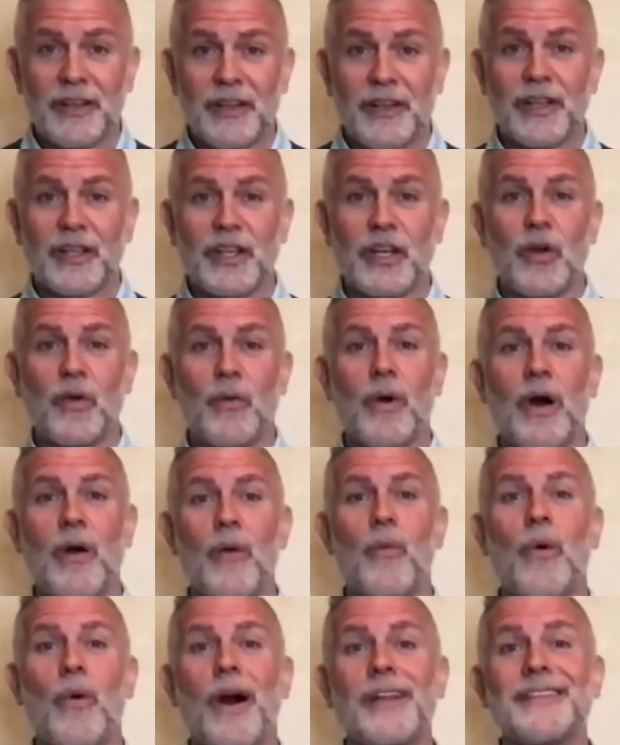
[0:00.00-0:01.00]
You know,
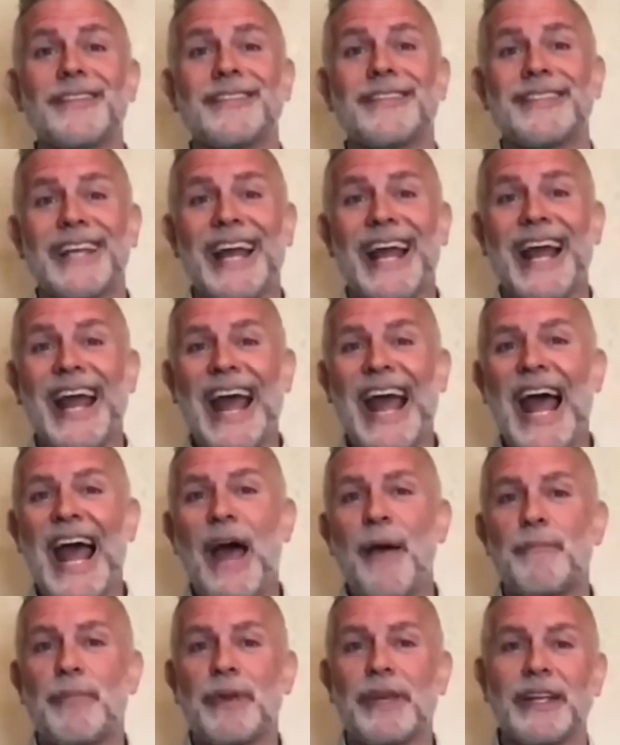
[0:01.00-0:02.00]
what wants to
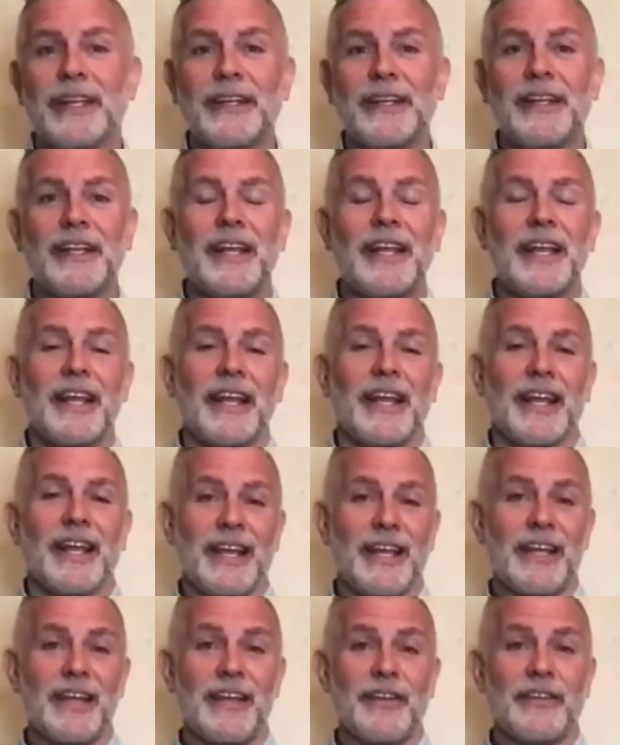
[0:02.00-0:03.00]
happen
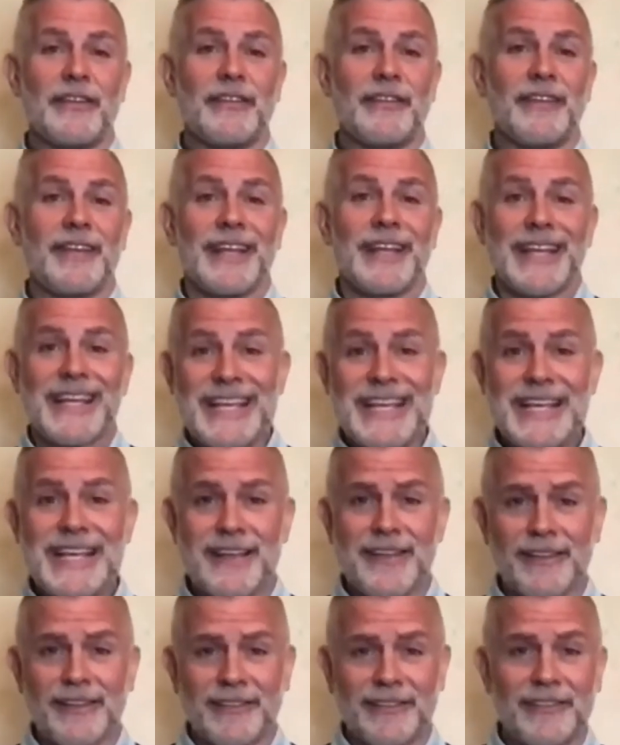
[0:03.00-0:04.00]
is
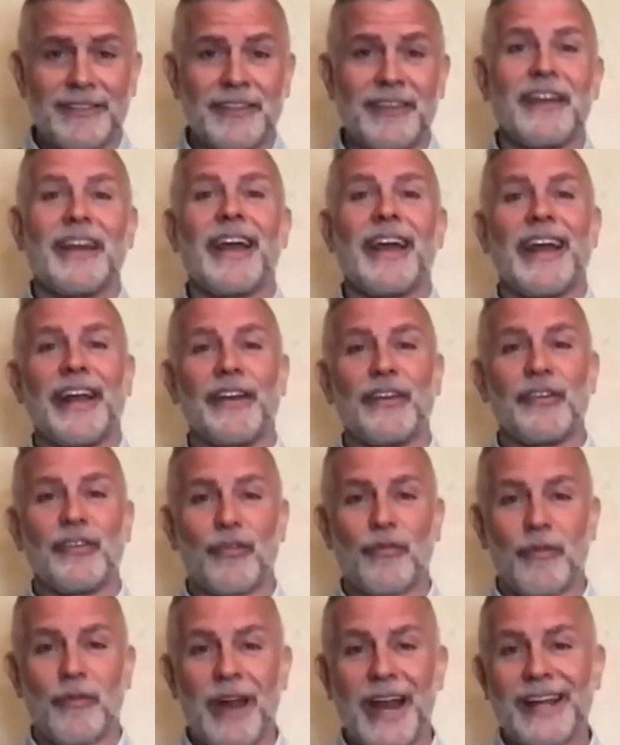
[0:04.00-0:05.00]
ease and
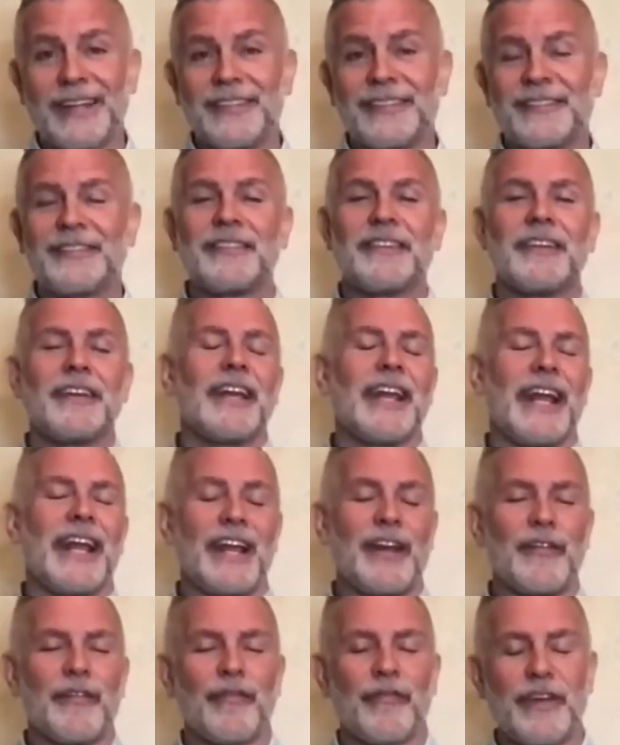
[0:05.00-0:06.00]
grace
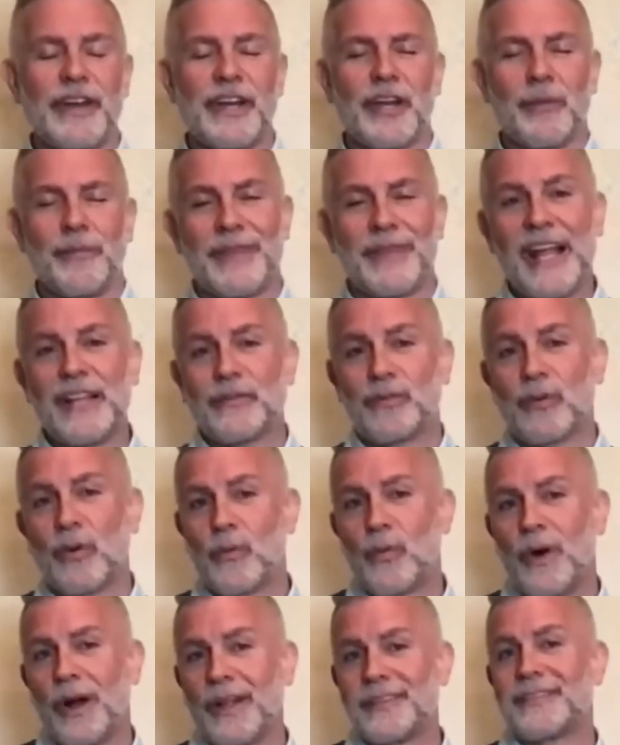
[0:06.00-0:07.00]
and freedom. That's what
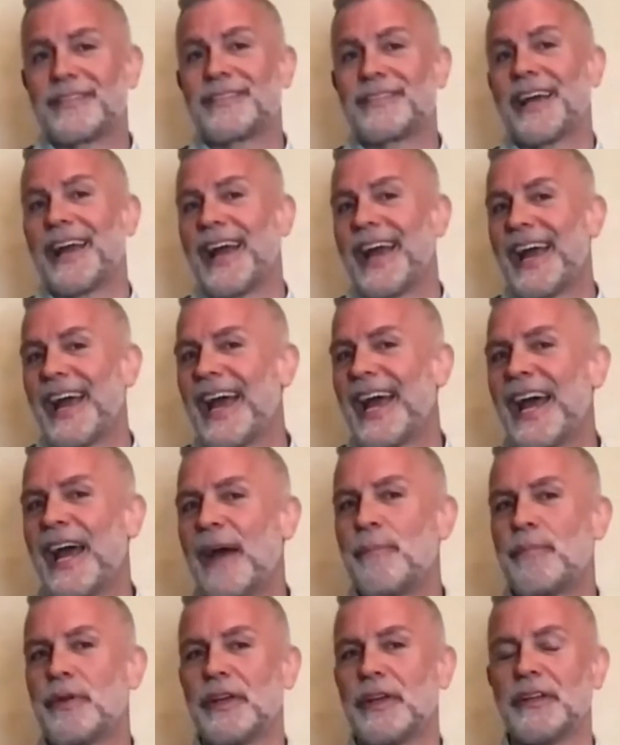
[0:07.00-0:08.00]
wants to
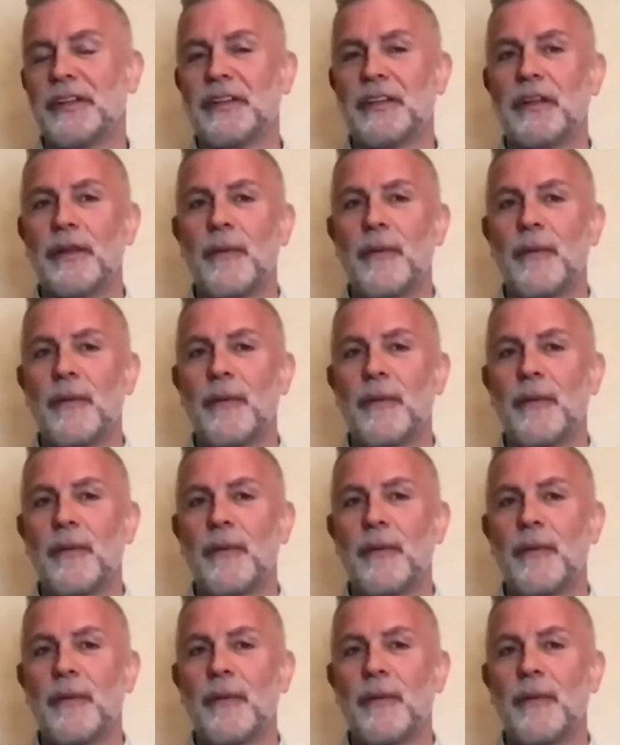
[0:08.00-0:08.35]
happen.